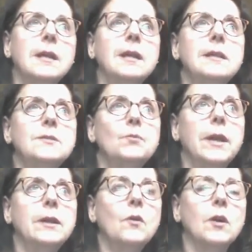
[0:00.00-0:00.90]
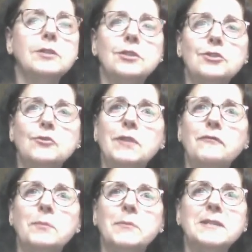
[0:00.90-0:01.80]
It's right across the street
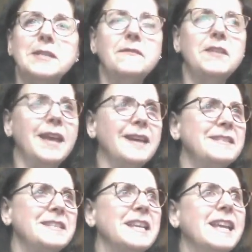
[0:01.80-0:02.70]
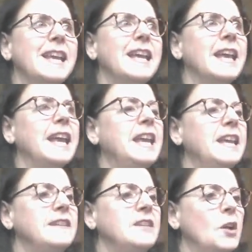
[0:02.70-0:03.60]
from the CVS. Mm-hmm. And